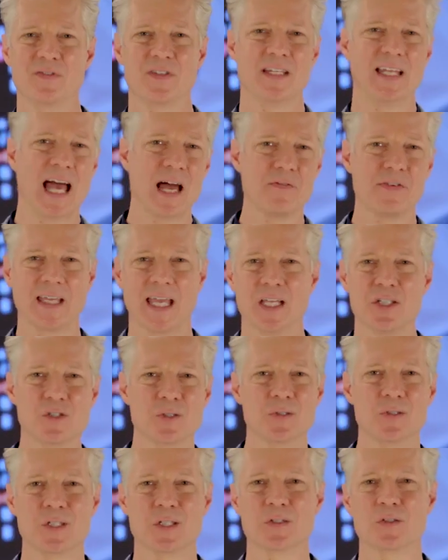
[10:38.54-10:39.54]
the
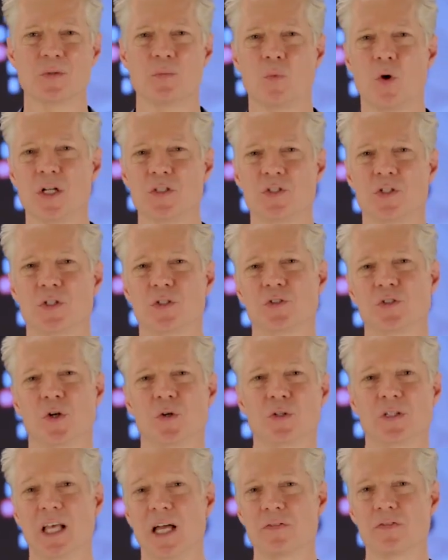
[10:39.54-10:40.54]
navigation system wants you to
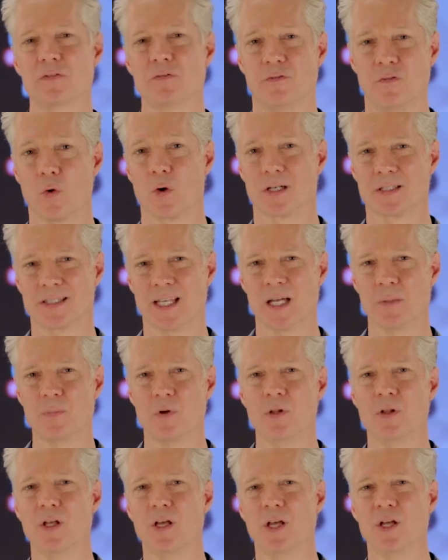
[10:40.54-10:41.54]
turn left, for
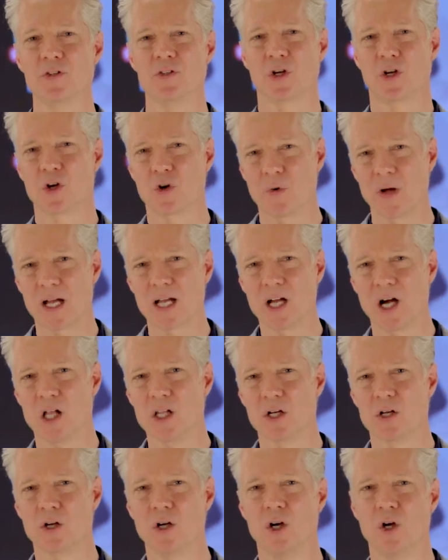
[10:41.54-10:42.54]
example, the correct
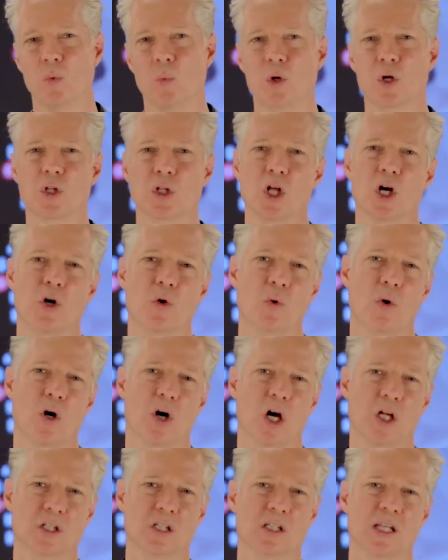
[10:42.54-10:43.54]
color will glow
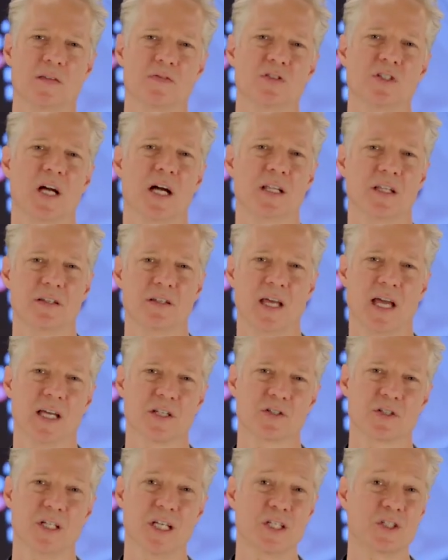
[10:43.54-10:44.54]
on the left side of the
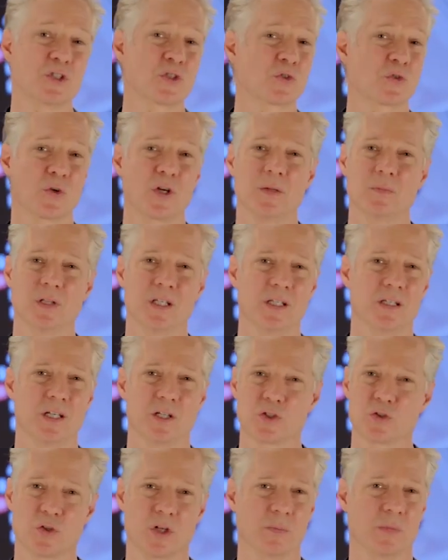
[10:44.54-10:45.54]
dash. Extremely,
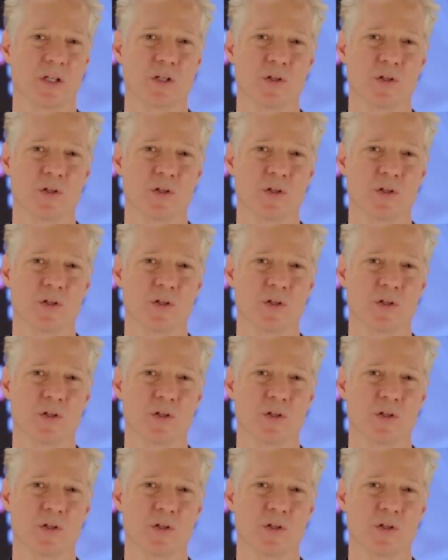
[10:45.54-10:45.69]
extremely